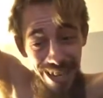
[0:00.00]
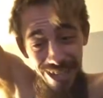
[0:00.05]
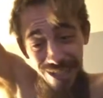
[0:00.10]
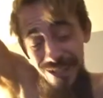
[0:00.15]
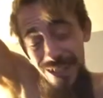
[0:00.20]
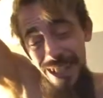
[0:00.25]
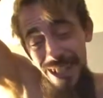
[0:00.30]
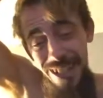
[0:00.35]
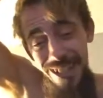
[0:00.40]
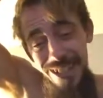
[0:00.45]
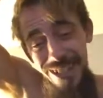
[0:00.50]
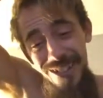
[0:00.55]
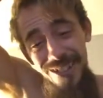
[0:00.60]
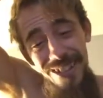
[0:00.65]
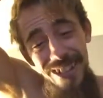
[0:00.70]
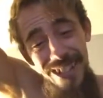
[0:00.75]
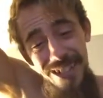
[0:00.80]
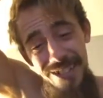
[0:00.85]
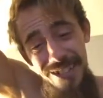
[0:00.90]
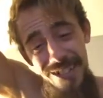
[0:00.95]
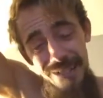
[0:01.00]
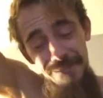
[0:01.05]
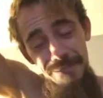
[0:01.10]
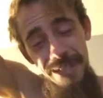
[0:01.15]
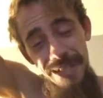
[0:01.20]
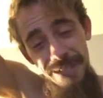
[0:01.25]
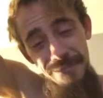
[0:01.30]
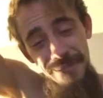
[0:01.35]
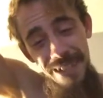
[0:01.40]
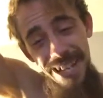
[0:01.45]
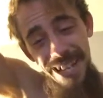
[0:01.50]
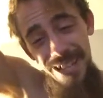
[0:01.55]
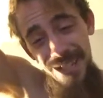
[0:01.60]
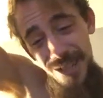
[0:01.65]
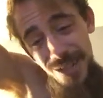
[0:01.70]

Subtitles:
You gotta jump in, man.